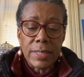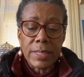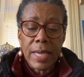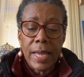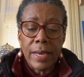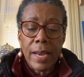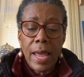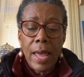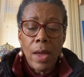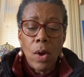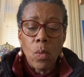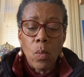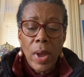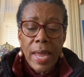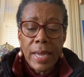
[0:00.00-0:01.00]
can
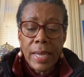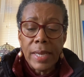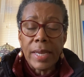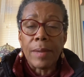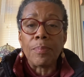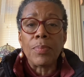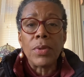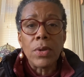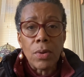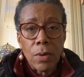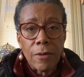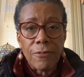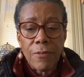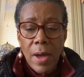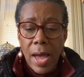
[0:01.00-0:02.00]
awaken and
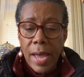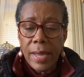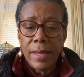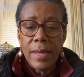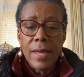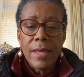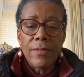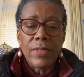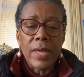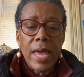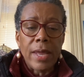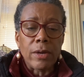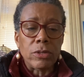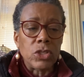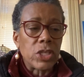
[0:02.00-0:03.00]
purify the
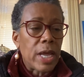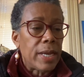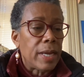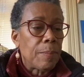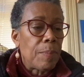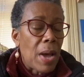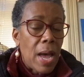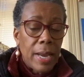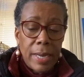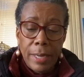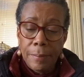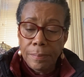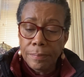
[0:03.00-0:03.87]
energetic body.